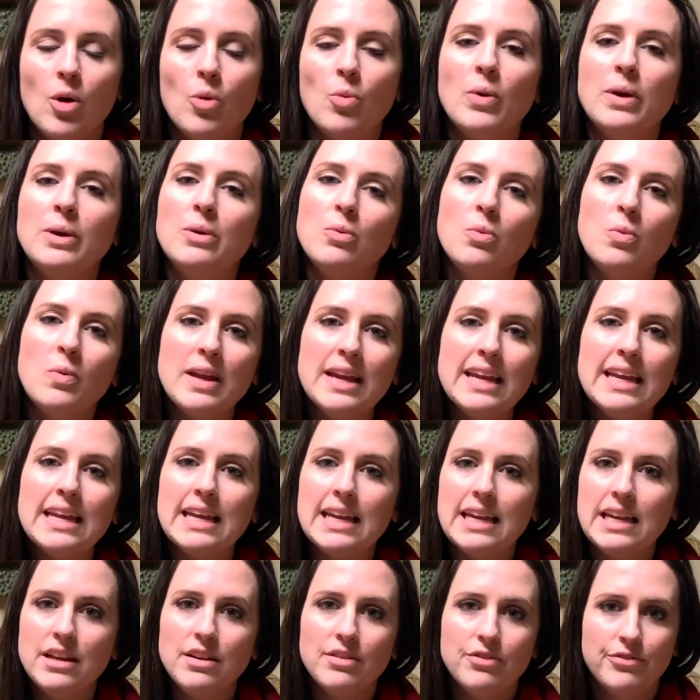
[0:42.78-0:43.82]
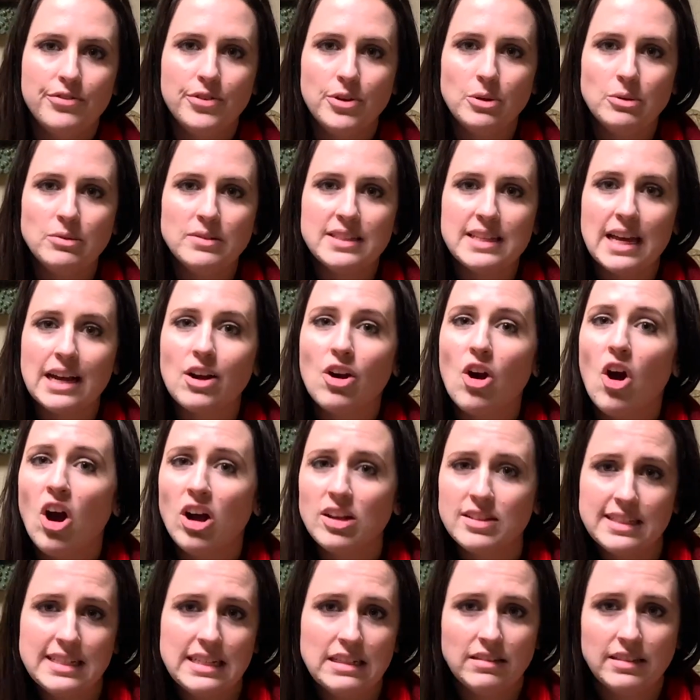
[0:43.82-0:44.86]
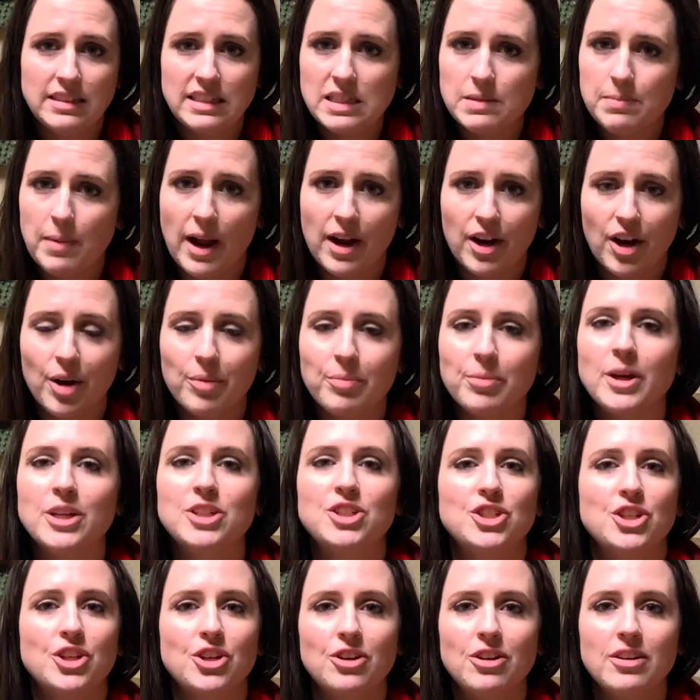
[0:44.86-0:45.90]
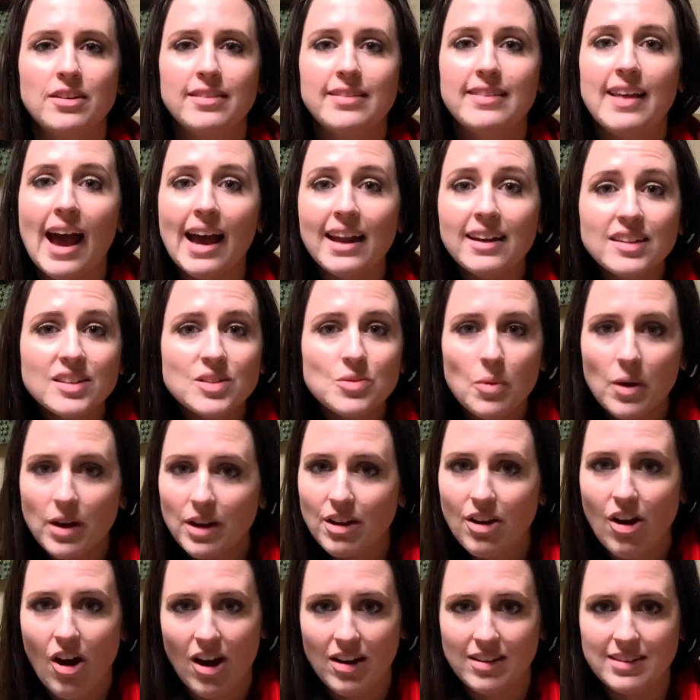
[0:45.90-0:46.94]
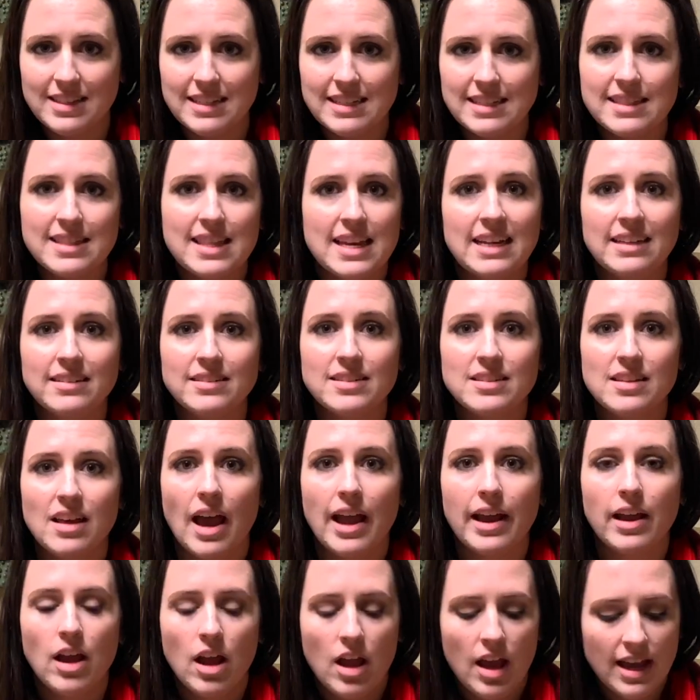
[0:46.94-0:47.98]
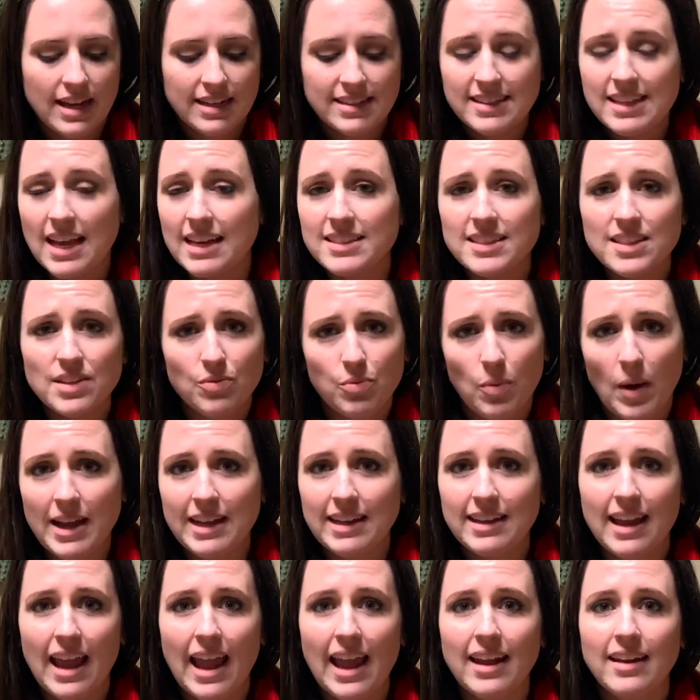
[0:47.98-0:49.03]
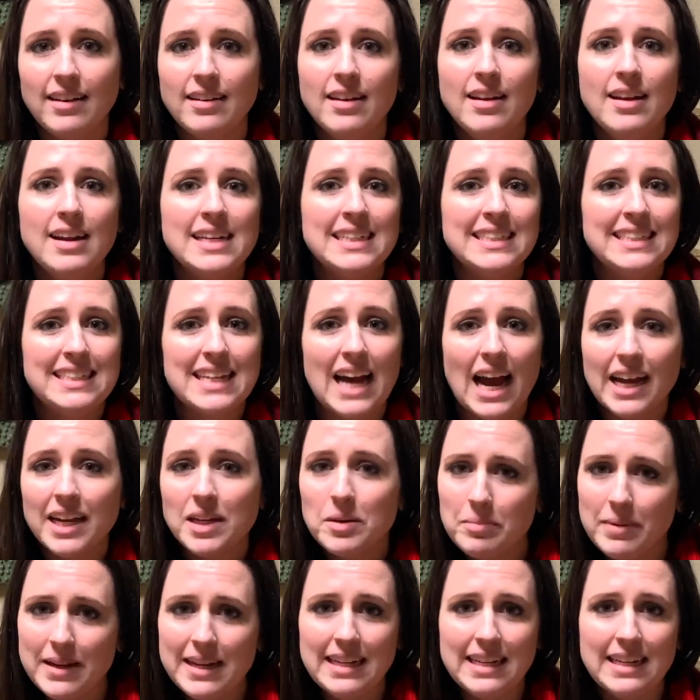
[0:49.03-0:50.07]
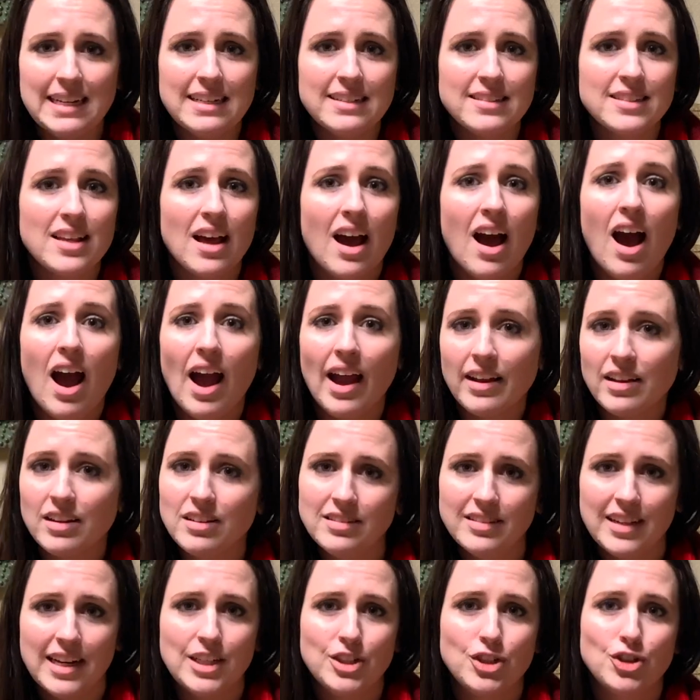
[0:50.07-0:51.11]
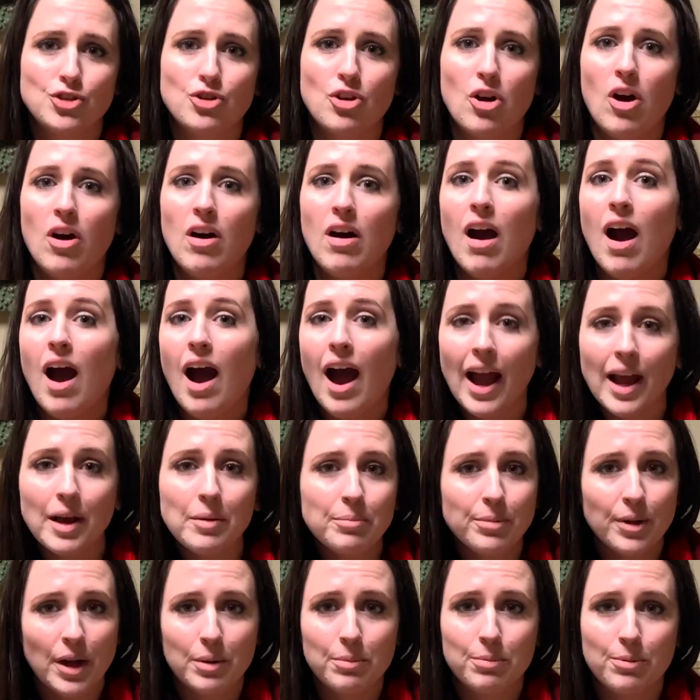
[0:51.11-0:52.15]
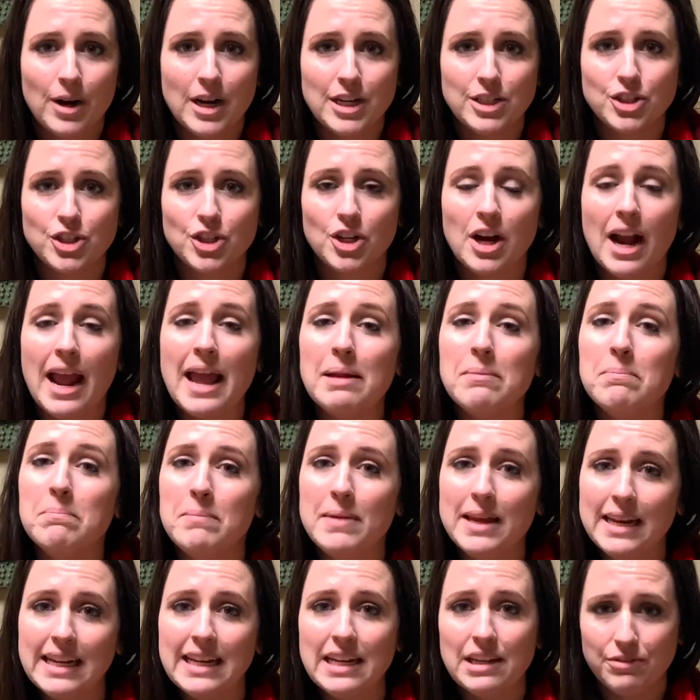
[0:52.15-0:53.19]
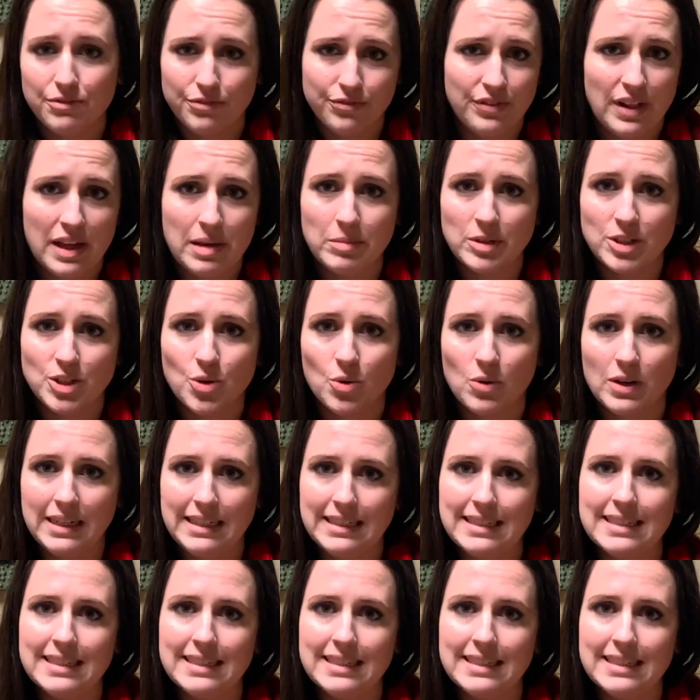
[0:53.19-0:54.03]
When we eat foods that constantly spike our blood sugar, that is what causes things like excessive weight gain, diabetes, high cholesterol, high blood pressure, and many inflammatory